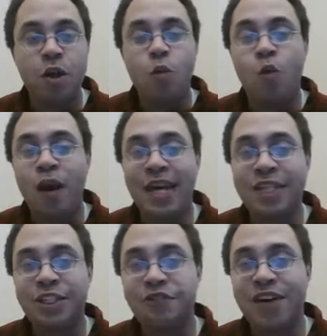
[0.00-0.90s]
White
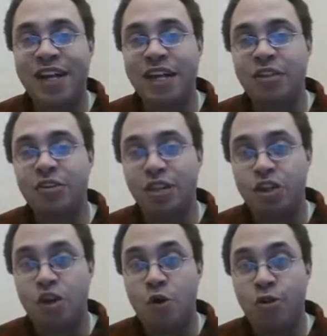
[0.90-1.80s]
has to find a, a
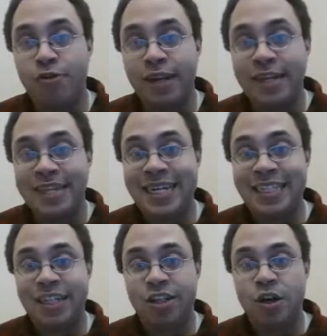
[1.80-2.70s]
ko-threat, a
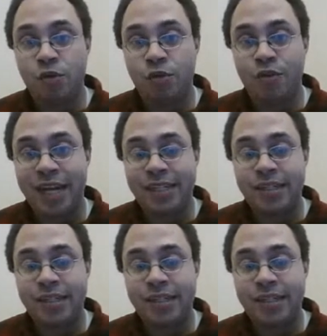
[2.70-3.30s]
decent ko-threat